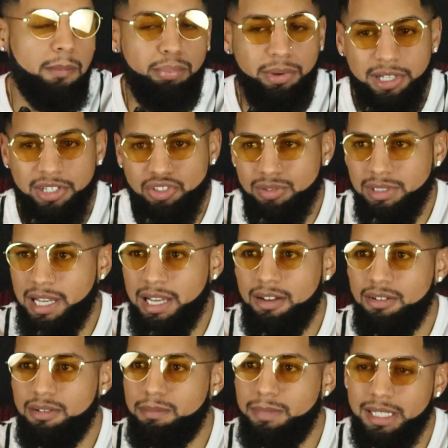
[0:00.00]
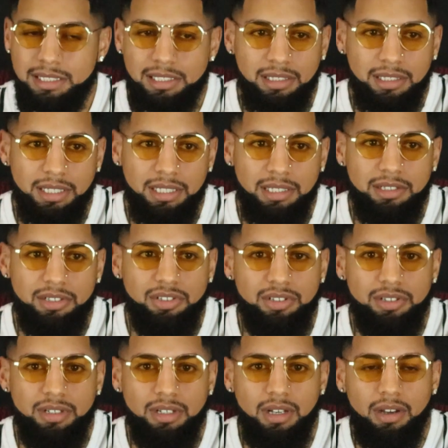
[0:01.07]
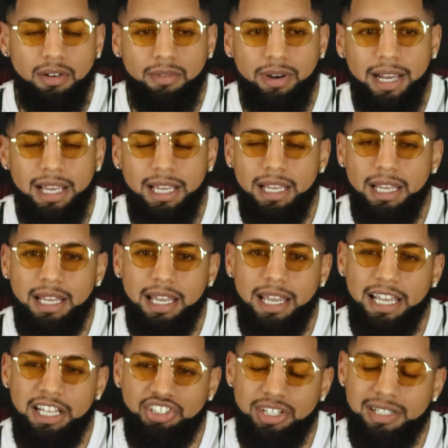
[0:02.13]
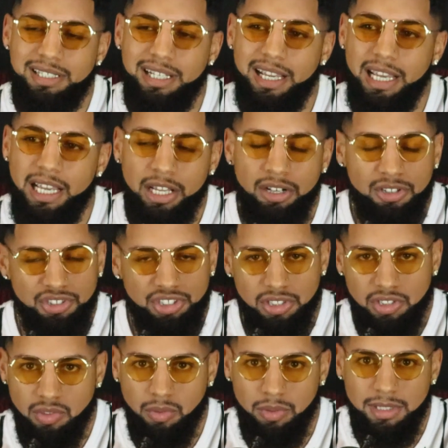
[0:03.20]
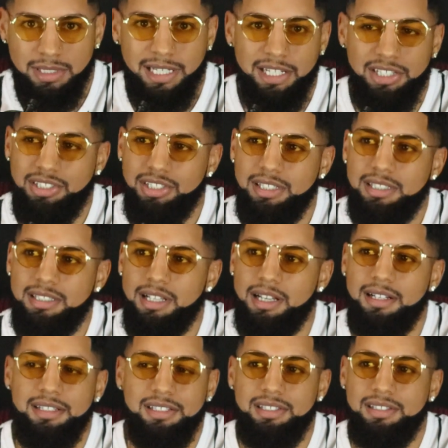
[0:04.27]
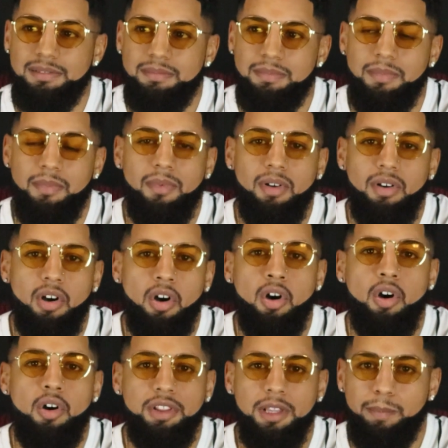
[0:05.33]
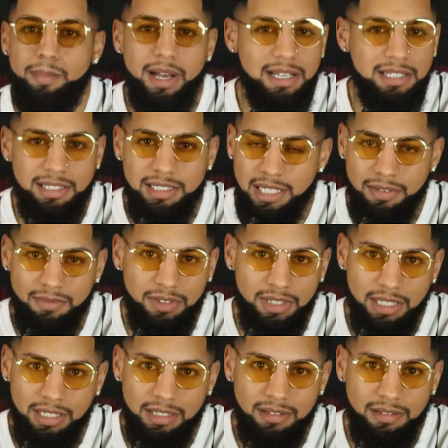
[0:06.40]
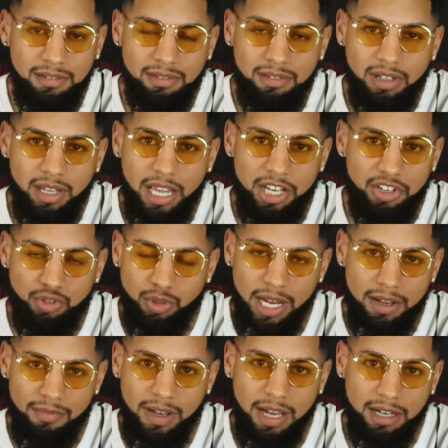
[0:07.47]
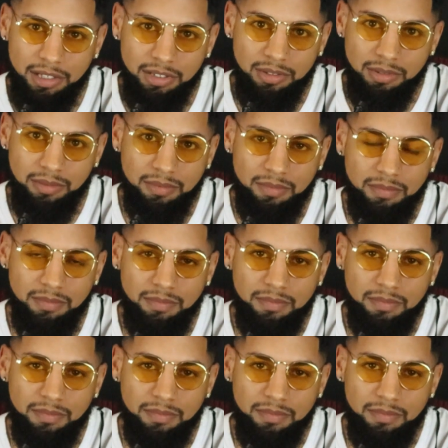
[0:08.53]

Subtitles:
mentally, right? It's just an energy source that just sucks all the positivity and drive out of you.